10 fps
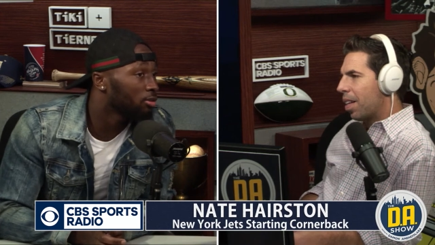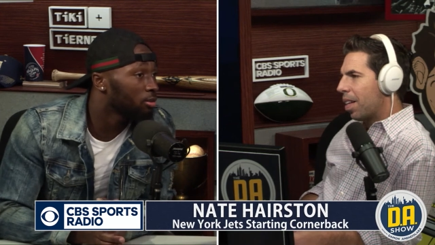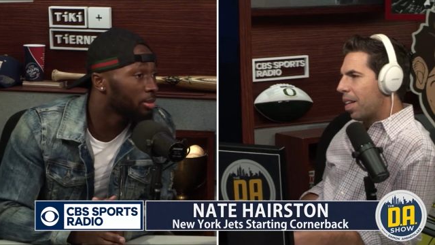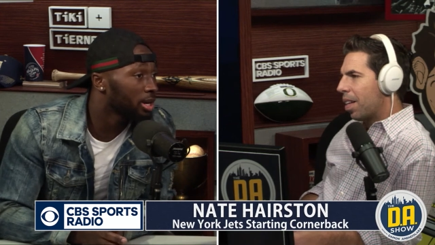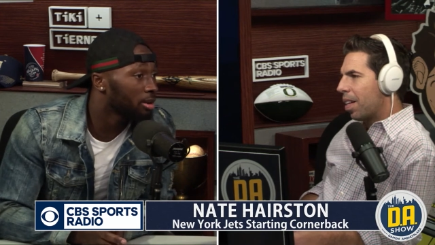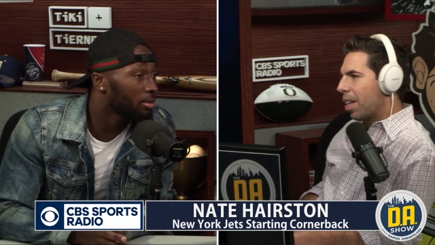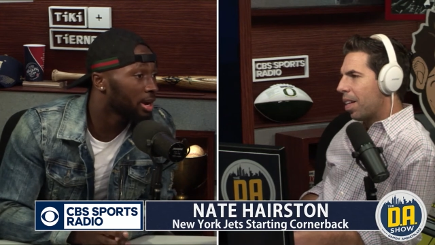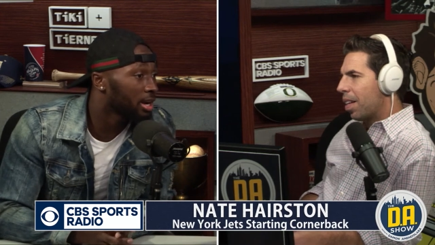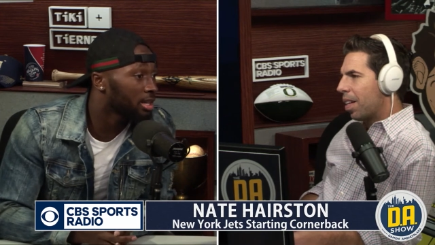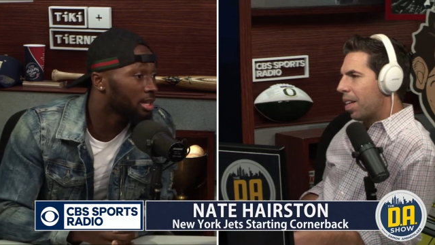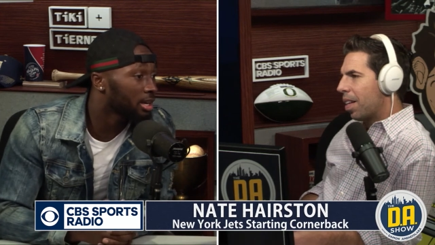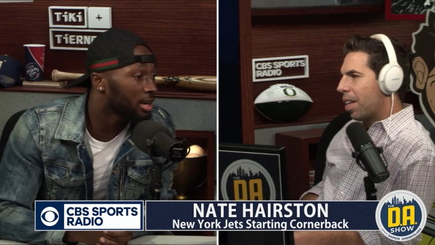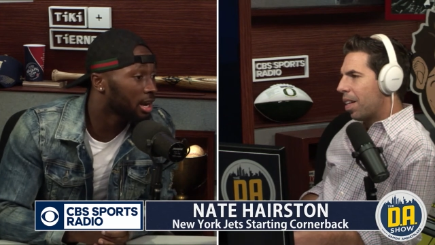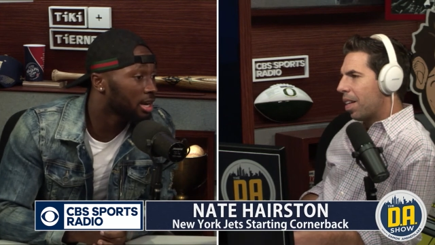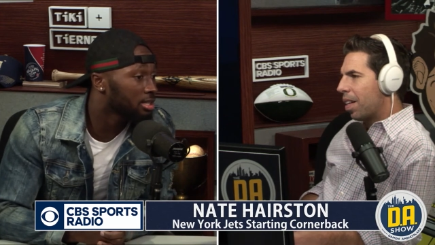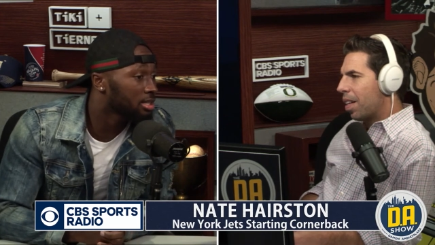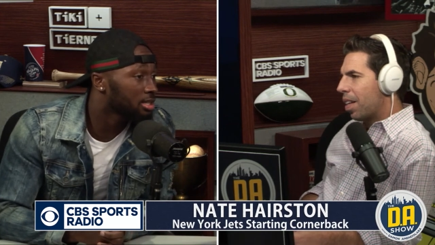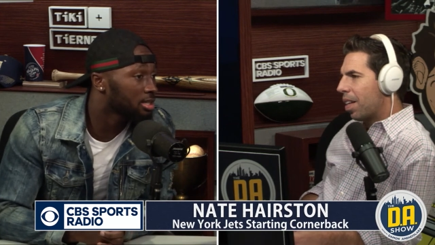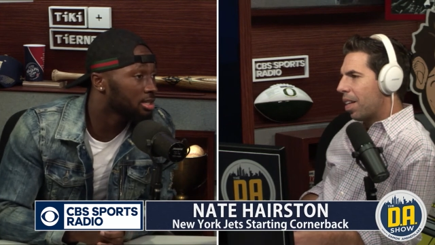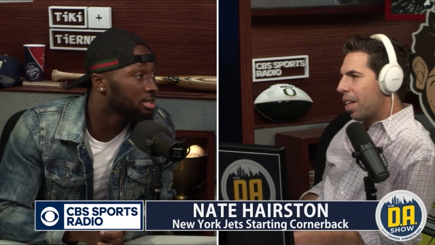Speaker 1: from there, man, I think guys
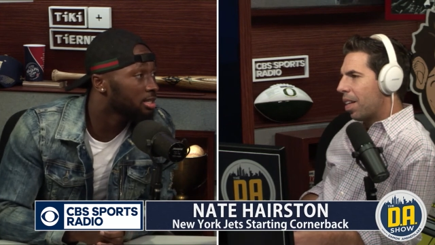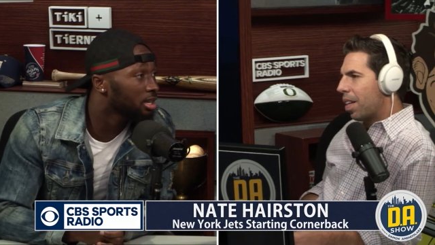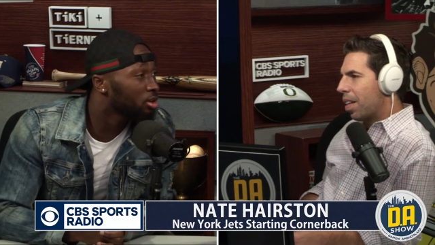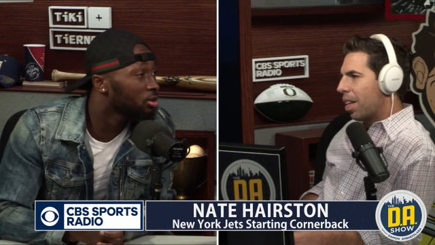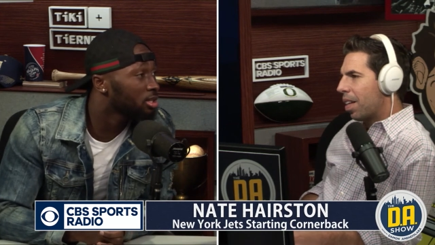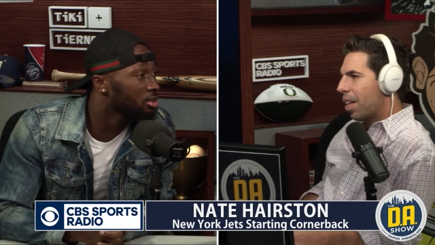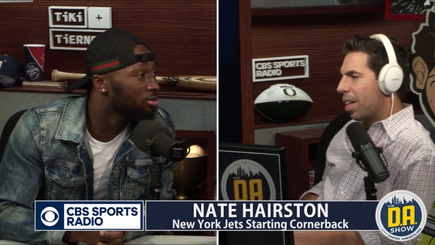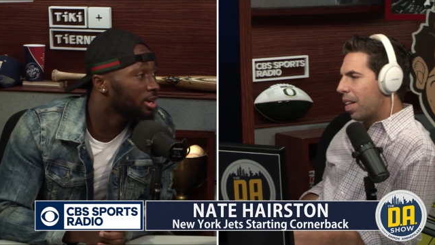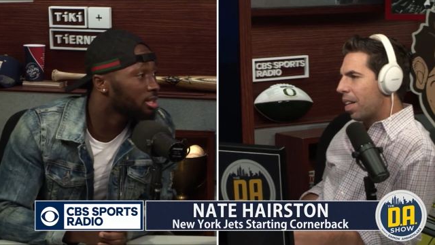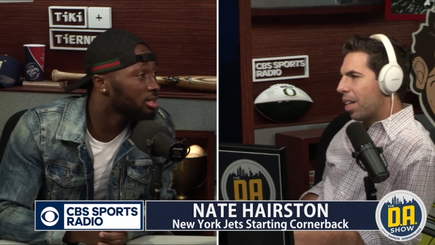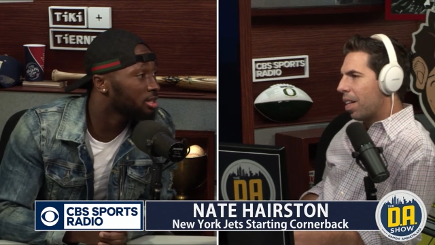just could see it on his face.